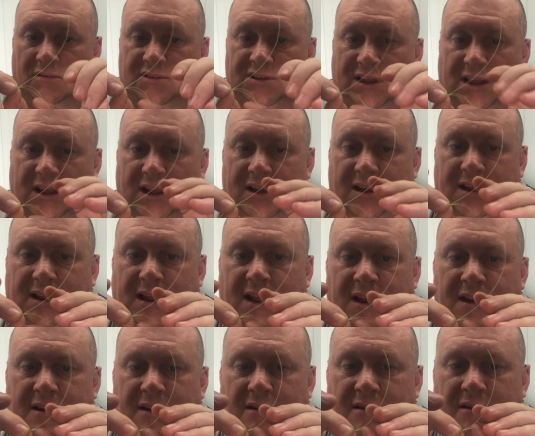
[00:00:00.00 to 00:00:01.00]
tag end
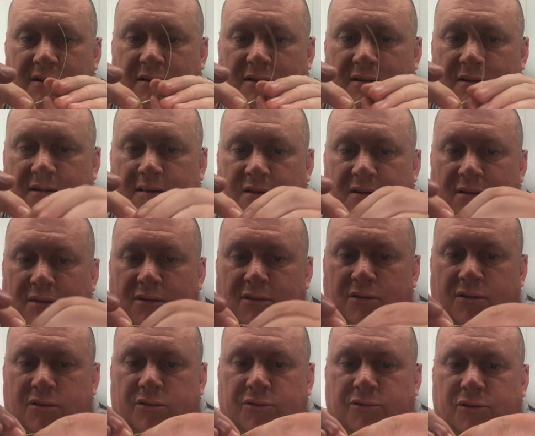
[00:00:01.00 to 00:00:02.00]
again
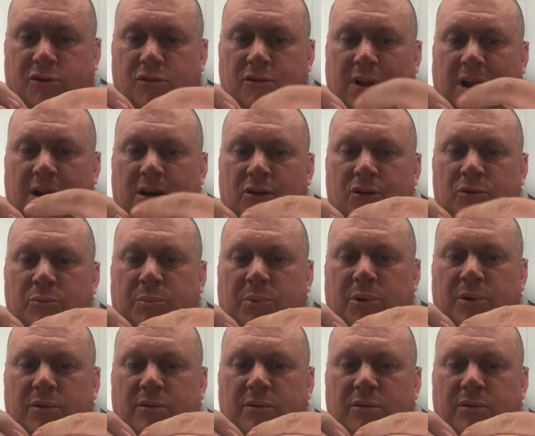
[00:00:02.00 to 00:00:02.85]
through that loop